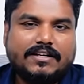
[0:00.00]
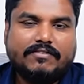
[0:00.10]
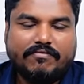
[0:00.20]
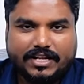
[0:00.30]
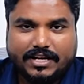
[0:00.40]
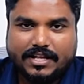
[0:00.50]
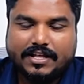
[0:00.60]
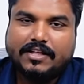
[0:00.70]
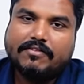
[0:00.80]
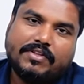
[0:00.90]
it well
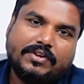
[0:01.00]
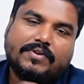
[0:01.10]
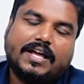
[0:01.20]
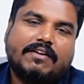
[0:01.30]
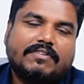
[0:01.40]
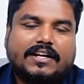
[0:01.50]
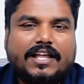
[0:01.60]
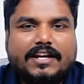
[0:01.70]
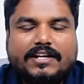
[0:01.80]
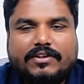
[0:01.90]
when you have a
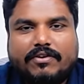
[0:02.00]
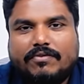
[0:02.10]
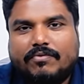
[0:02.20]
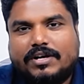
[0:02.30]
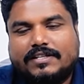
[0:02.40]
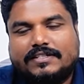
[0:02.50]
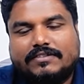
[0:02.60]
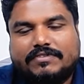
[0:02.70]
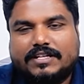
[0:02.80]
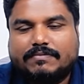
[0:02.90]
clarity on what is the
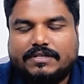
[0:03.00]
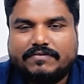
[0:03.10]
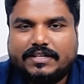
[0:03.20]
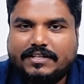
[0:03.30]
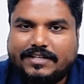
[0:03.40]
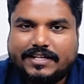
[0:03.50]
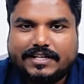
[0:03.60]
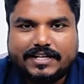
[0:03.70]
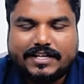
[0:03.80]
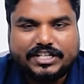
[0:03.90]
difference between
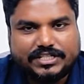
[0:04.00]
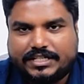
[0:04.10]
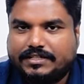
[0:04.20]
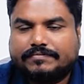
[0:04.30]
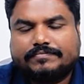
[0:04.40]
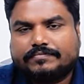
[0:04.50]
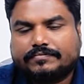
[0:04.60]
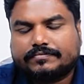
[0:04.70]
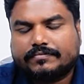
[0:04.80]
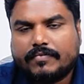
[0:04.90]
DNA and gene.
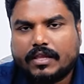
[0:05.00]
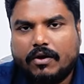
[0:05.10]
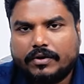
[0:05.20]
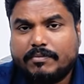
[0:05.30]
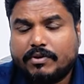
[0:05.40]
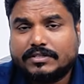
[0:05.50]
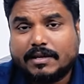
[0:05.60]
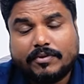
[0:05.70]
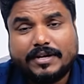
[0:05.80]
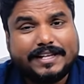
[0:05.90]
Okay, because
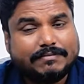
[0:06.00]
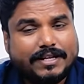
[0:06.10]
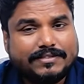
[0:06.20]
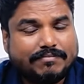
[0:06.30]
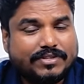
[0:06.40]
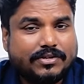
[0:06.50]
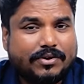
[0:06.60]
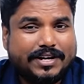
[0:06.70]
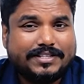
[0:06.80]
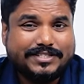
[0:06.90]
I'm going to explain something
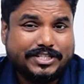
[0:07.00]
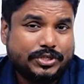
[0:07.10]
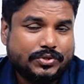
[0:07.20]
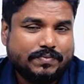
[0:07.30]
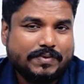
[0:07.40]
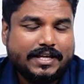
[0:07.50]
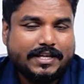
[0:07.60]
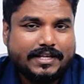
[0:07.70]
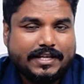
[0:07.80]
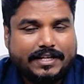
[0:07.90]
called as genome.
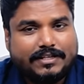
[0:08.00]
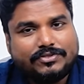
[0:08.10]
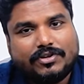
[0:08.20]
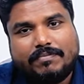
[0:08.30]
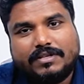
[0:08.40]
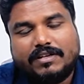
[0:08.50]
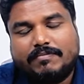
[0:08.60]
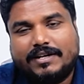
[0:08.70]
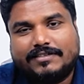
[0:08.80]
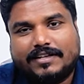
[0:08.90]
In this topic we will
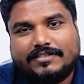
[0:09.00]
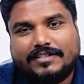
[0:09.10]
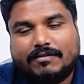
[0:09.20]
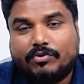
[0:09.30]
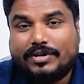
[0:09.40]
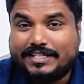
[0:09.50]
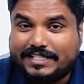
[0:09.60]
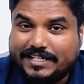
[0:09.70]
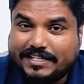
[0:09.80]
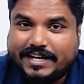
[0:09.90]
be discussing about
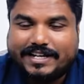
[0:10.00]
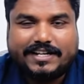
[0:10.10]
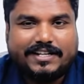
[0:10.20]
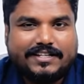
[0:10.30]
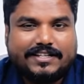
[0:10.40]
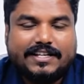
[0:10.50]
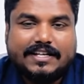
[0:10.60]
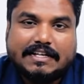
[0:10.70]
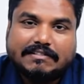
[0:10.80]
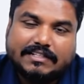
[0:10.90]
gene editing,
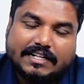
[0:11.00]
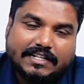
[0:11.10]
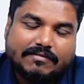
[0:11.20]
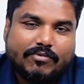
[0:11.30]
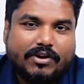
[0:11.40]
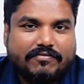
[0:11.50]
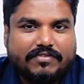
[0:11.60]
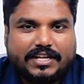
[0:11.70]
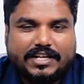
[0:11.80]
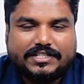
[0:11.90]
genetic
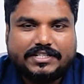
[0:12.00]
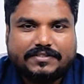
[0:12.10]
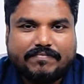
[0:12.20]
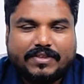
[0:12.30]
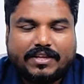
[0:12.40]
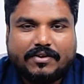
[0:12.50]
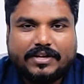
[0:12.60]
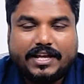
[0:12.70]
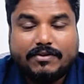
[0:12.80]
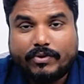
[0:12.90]
modification,
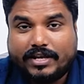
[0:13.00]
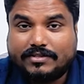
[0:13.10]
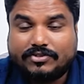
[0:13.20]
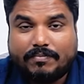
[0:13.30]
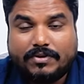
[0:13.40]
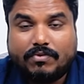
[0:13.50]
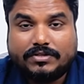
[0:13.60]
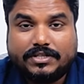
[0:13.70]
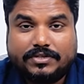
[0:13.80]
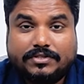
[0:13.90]
okay, and why this topic
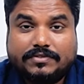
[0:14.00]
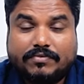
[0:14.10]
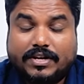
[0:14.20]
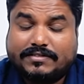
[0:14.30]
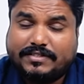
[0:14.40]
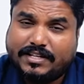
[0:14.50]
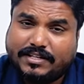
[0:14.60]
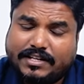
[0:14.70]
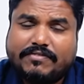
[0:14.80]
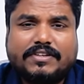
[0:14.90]
was in news for a
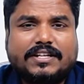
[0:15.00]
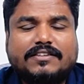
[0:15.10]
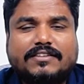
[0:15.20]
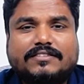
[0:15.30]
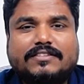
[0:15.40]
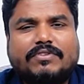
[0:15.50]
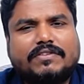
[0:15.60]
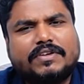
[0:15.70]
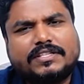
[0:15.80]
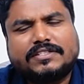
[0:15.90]
significant reason. For the
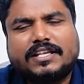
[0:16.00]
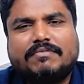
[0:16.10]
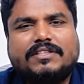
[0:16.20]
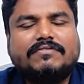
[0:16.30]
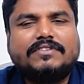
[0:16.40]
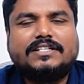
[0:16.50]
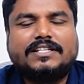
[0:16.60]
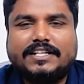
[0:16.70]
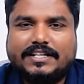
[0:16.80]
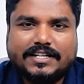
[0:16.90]
first time in the world,
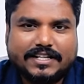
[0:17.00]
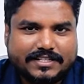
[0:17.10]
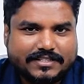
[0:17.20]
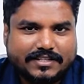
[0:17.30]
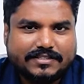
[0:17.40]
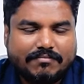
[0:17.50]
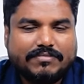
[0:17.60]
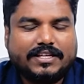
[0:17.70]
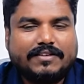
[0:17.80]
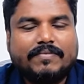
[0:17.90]
India has done
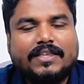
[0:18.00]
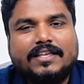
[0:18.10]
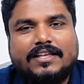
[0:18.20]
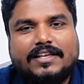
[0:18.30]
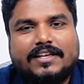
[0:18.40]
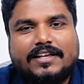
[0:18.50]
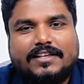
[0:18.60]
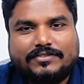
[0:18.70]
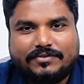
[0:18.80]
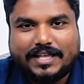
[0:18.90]
something,
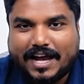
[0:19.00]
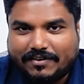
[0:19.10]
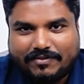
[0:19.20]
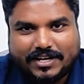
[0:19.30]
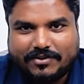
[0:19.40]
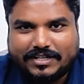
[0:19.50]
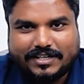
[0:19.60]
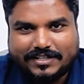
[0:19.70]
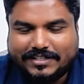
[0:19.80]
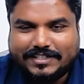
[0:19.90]
so that we are going to
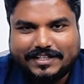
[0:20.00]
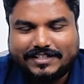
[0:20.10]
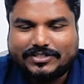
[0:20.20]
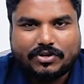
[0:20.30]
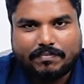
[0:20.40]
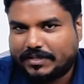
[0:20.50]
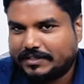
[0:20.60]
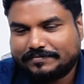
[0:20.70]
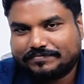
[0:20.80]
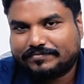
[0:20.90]
learn in this topic.
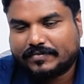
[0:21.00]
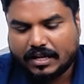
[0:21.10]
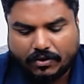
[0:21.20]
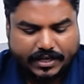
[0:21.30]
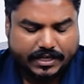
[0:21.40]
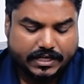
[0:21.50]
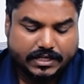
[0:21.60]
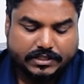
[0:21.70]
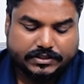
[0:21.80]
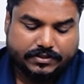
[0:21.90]
Okay,
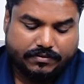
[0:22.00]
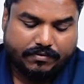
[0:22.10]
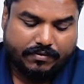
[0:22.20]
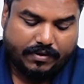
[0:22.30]
so